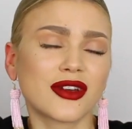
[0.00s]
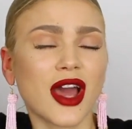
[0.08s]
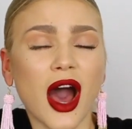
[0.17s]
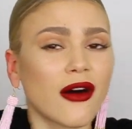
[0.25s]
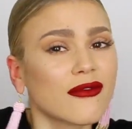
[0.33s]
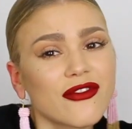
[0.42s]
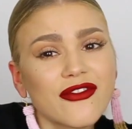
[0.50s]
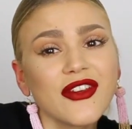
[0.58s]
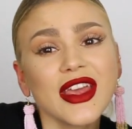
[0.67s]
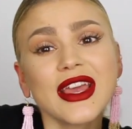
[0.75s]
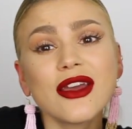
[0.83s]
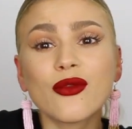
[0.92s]

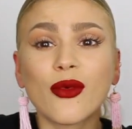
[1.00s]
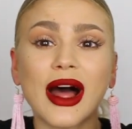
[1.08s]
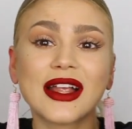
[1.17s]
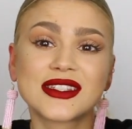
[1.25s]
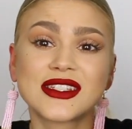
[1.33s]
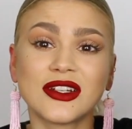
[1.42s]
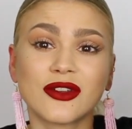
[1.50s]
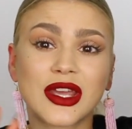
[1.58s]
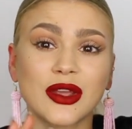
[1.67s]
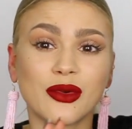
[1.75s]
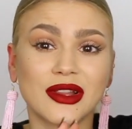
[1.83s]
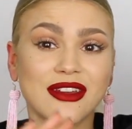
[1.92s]
comfy while still
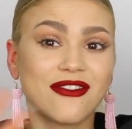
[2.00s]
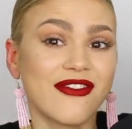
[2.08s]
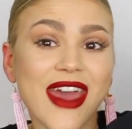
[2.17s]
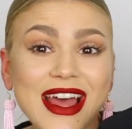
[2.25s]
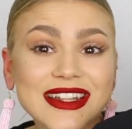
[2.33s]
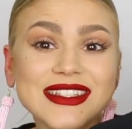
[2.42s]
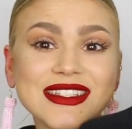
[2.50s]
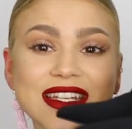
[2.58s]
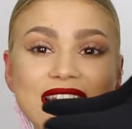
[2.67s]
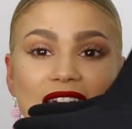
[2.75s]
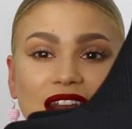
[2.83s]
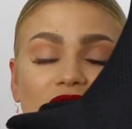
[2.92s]
looking really
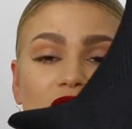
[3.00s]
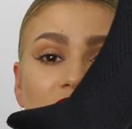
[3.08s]
fancy. And I